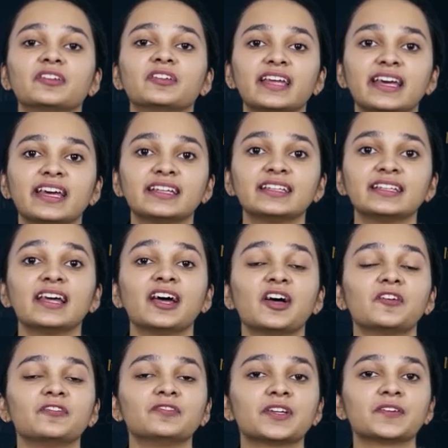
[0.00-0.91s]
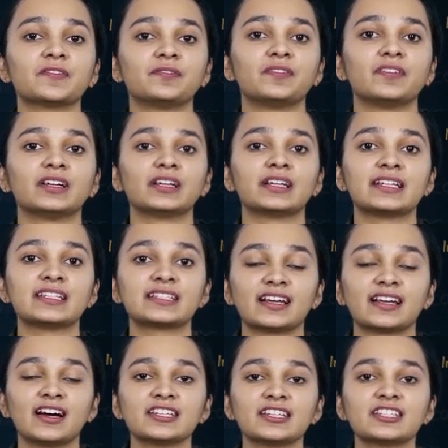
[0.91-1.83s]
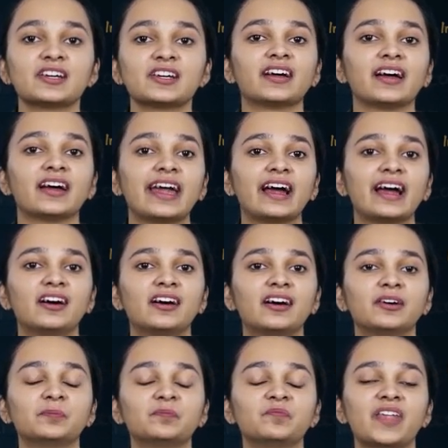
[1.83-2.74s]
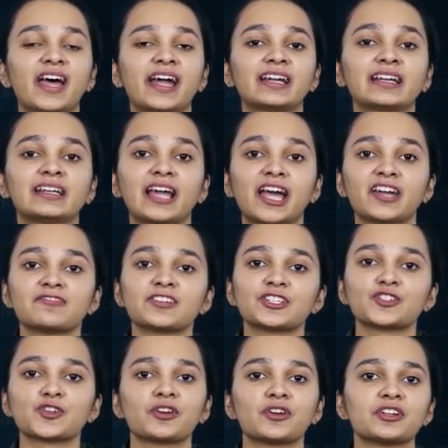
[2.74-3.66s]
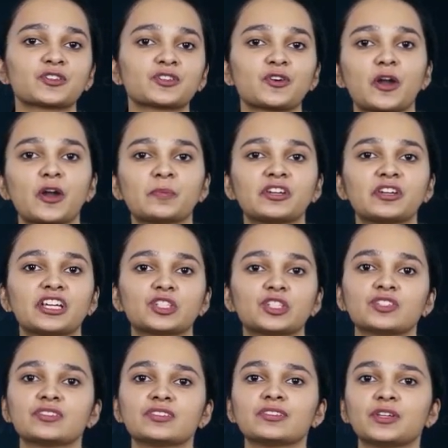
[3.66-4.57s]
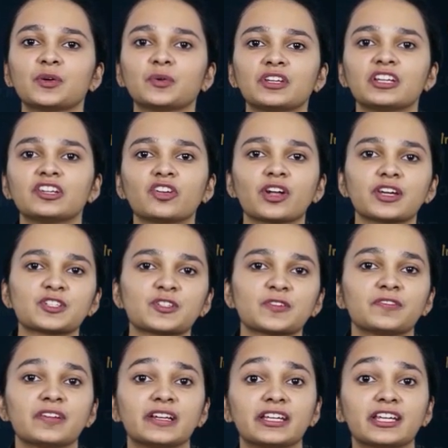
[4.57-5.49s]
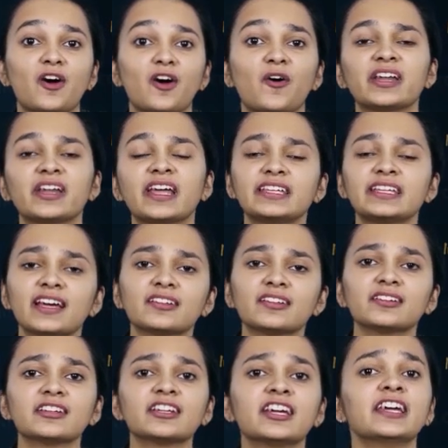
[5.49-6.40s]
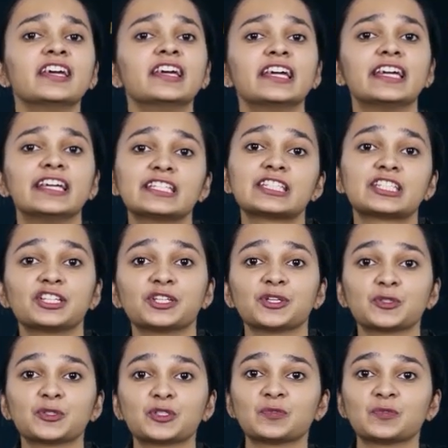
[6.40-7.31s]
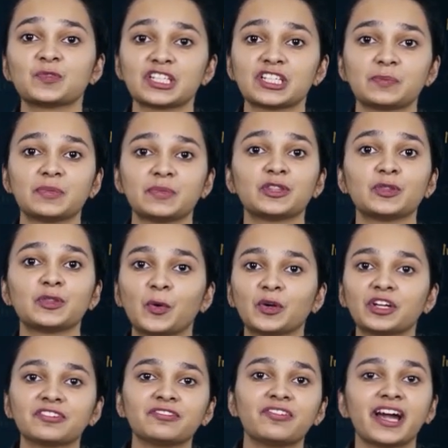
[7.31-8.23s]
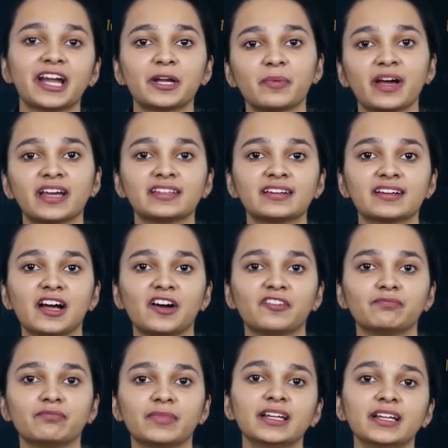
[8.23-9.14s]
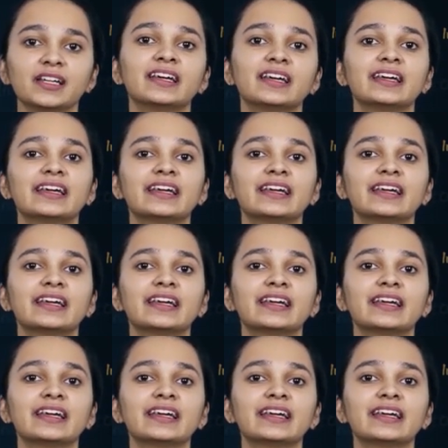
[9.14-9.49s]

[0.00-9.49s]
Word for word: Therein, we have discussed uh, that Life Insurance Corporation, Unit Trust of India or any other institution which has been notified by the government